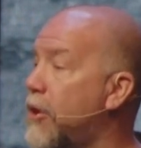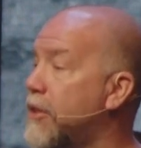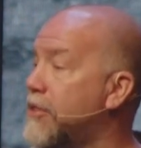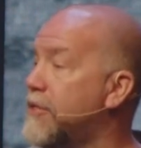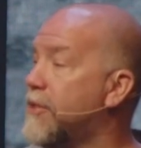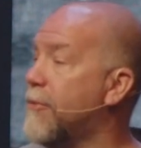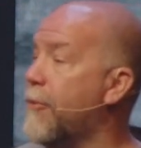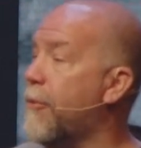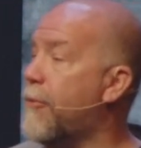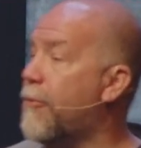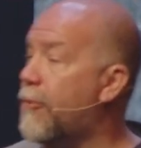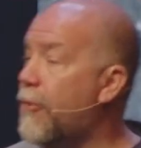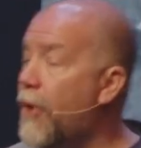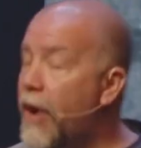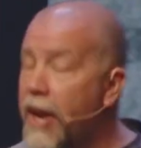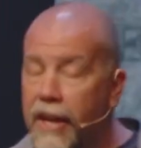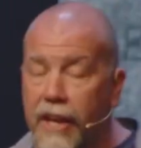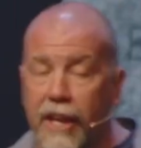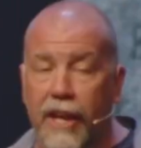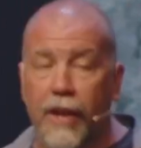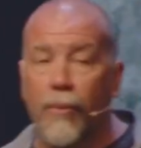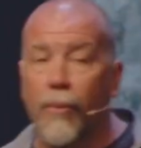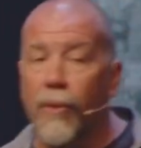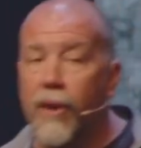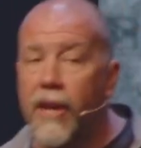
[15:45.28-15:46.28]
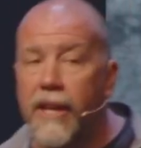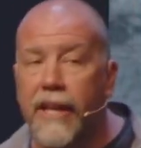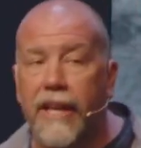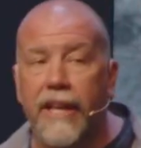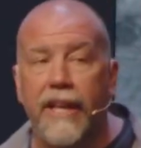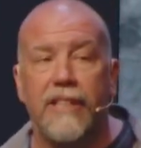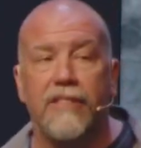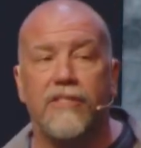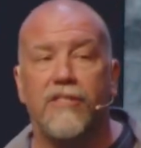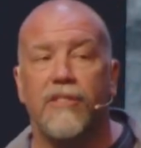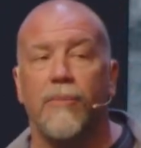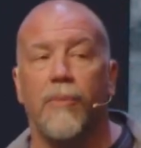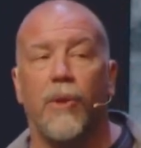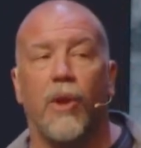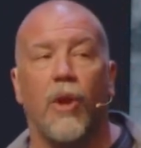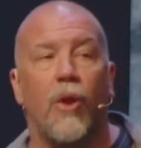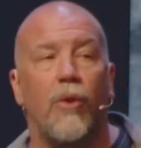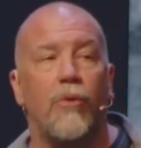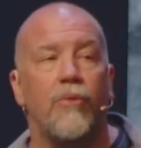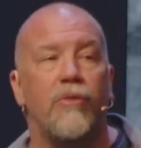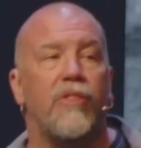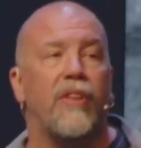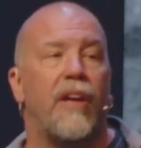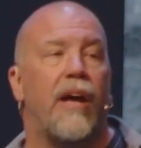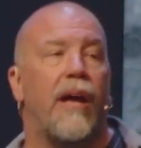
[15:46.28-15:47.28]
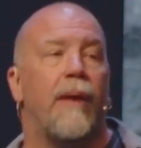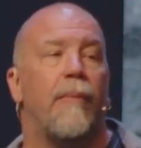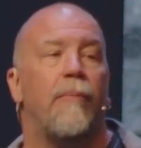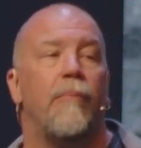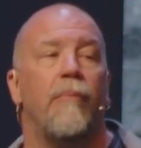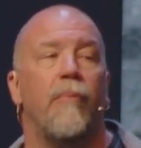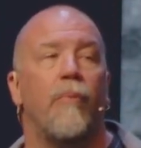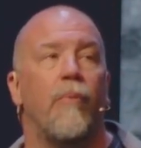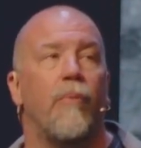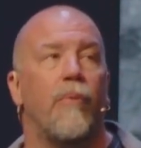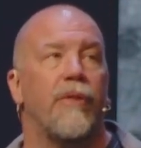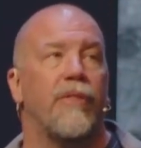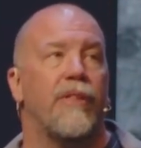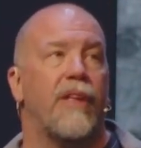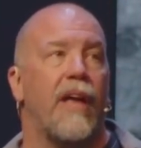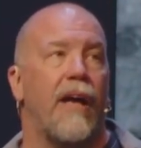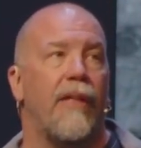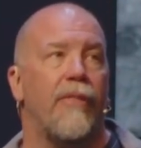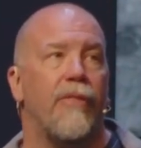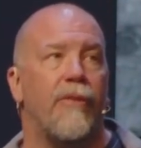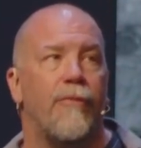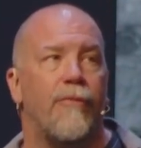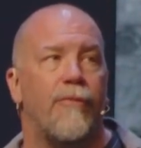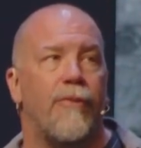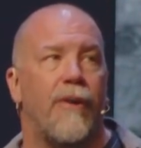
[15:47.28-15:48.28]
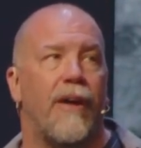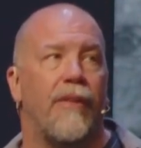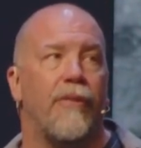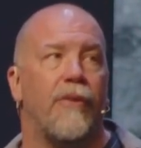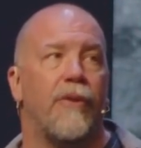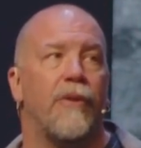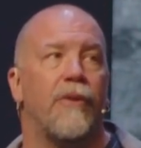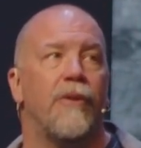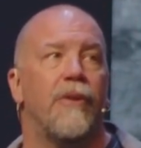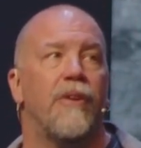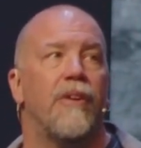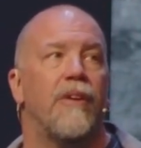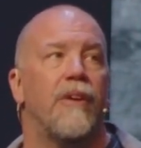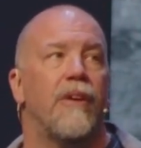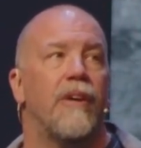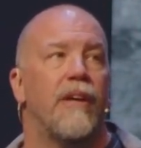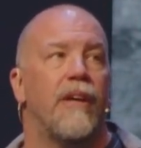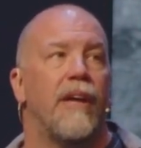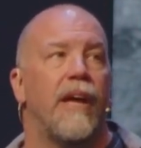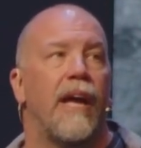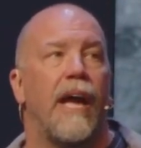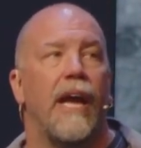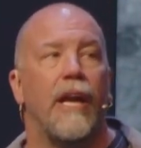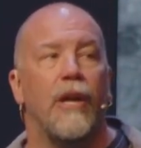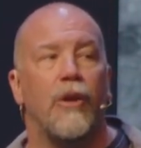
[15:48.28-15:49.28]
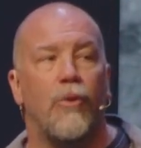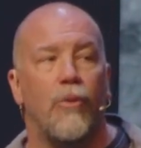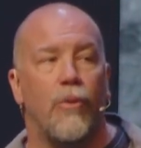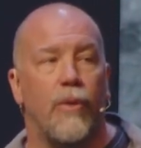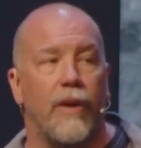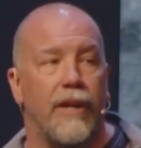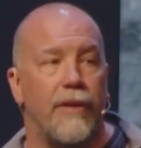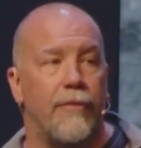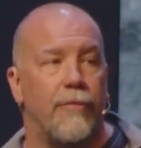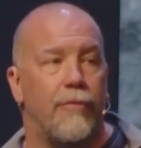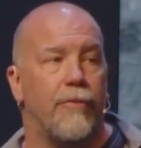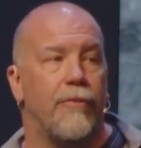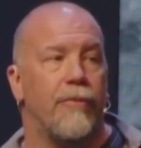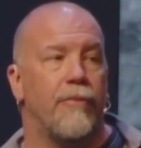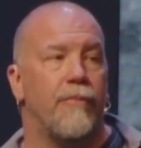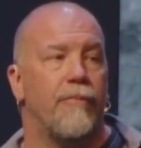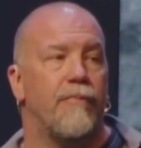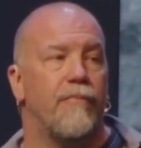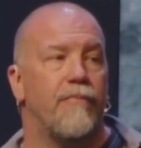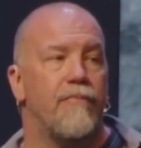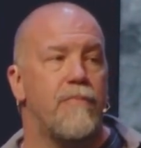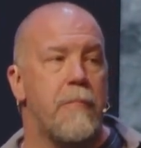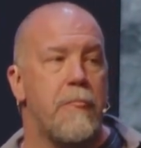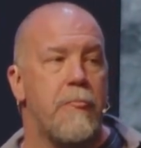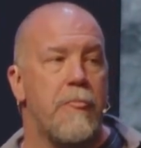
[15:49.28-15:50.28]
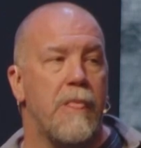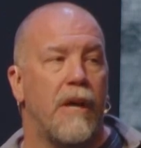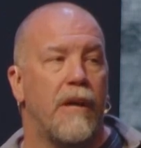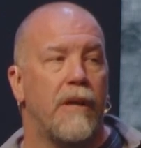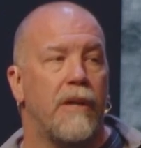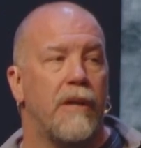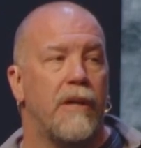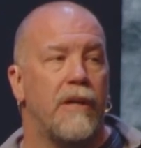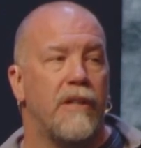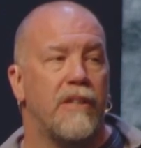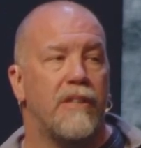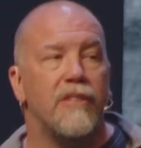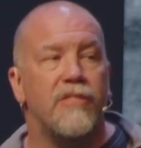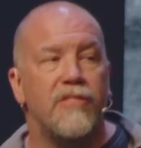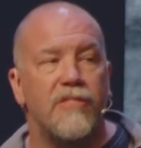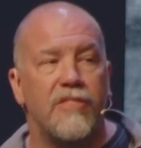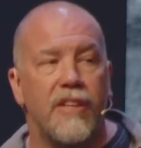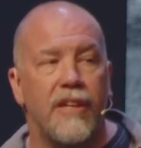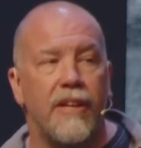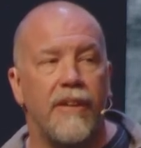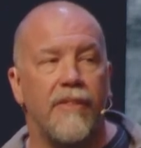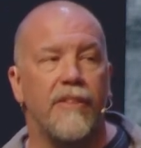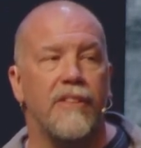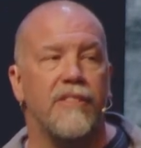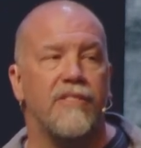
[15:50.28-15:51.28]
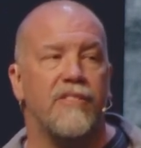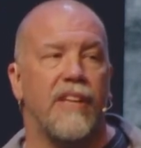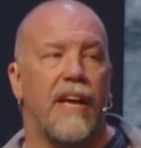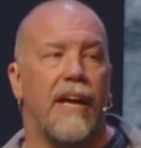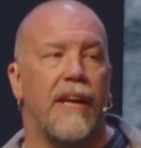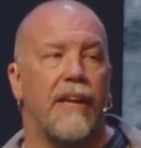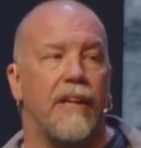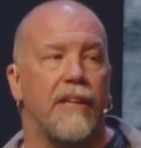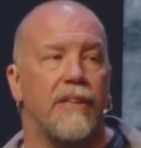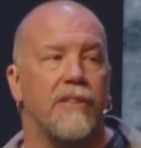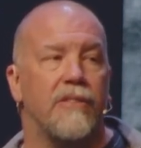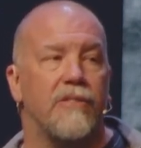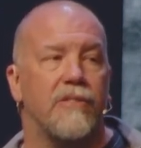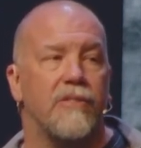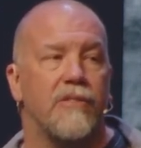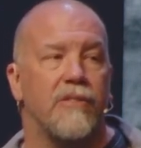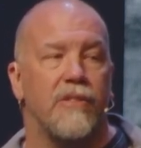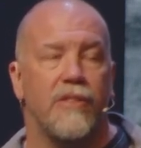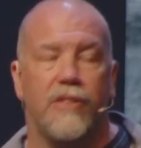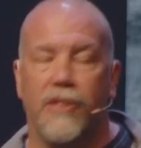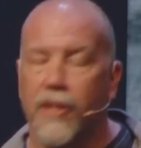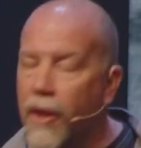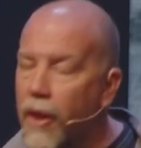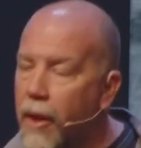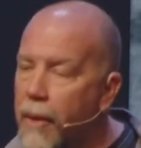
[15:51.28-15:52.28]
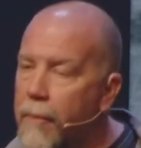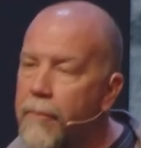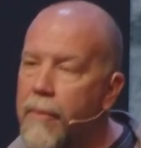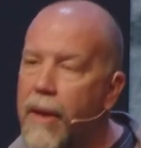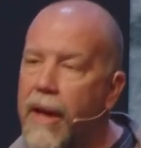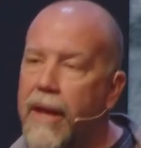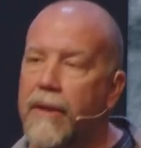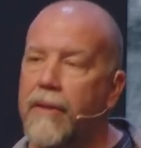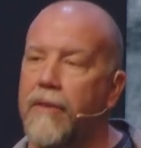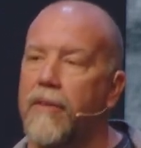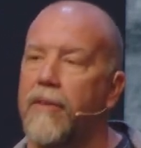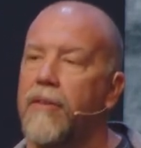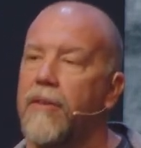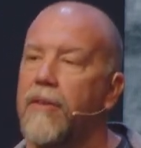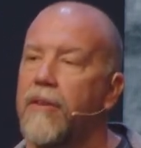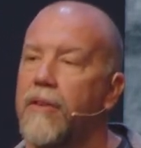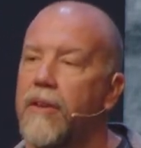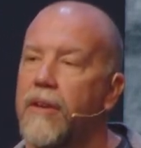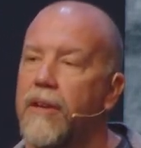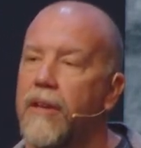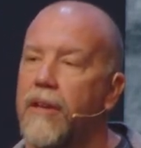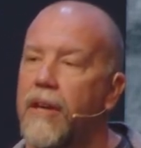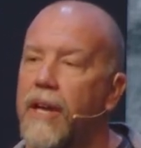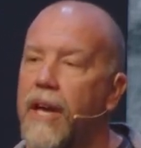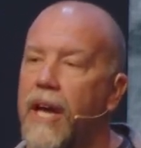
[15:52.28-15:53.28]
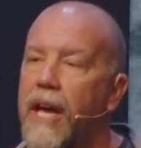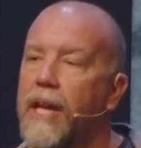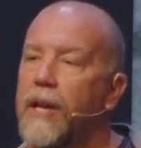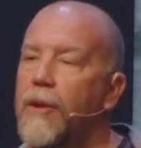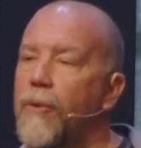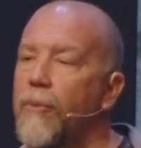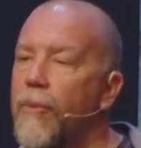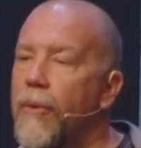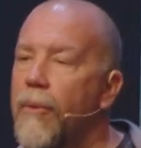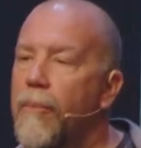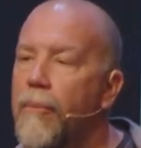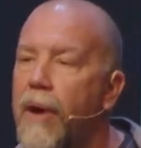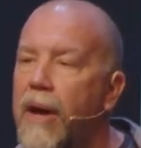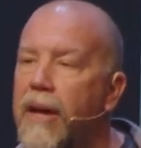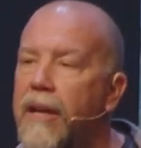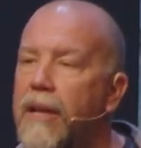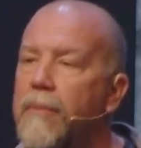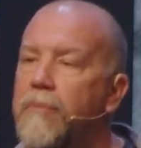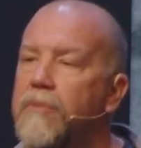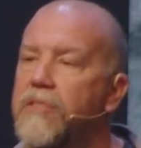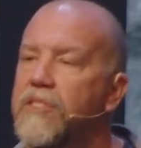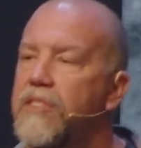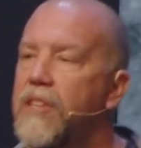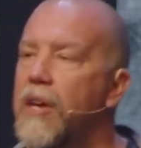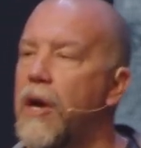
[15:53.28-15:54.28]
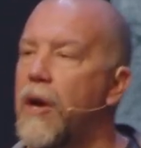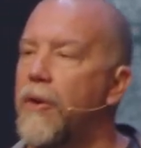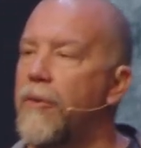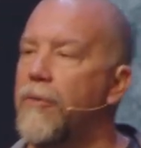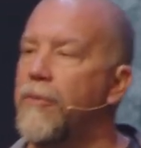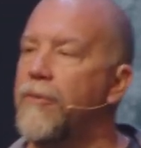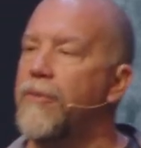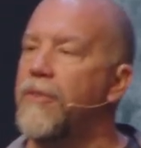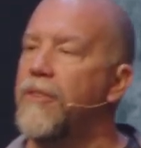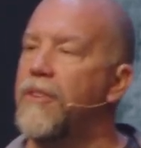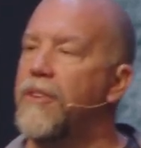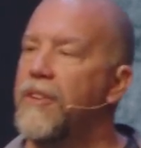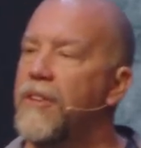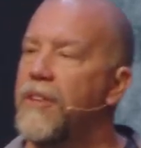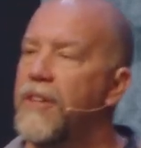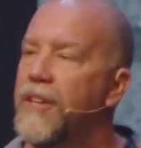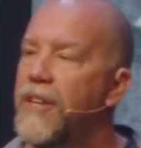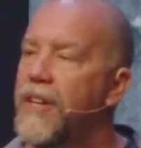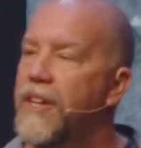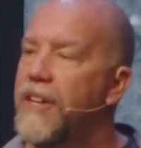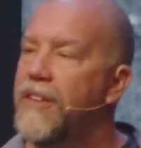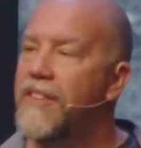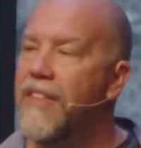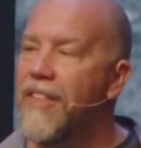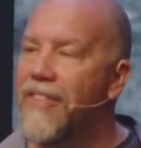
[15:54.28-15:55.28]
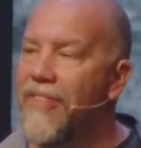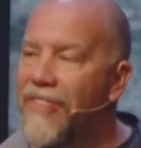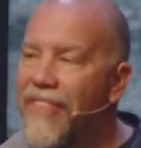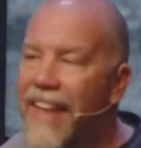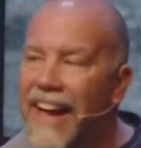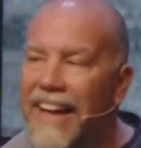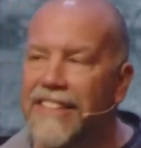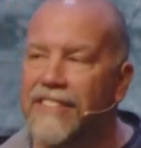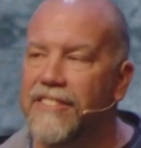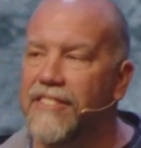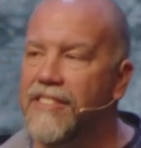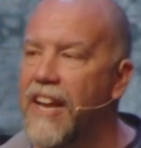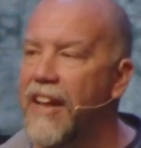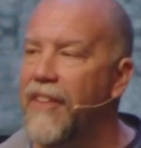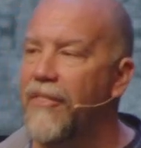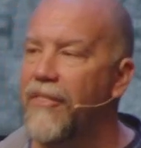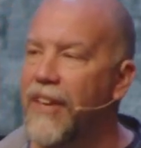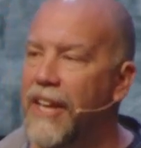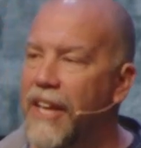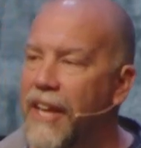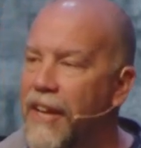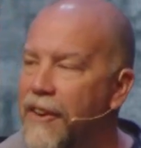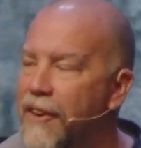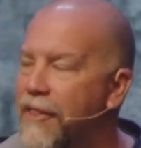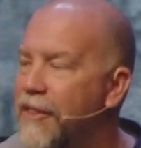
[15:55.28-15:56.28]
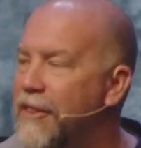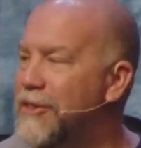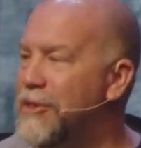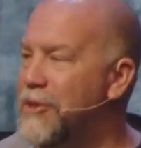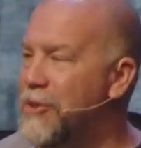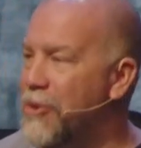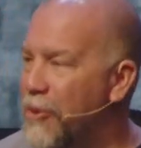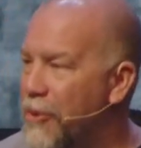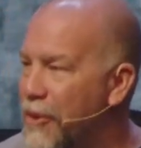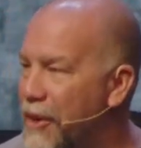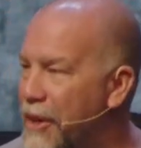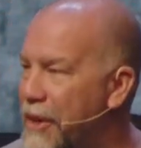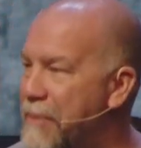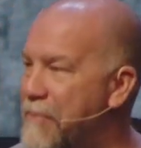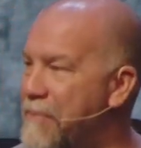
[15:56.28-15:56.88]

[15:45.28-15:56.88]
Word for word: of a friend. He wanted to get some alone time with God the Father and grieve, to sit in the sadness, to lament, and to remind himself that that's not the end of the story.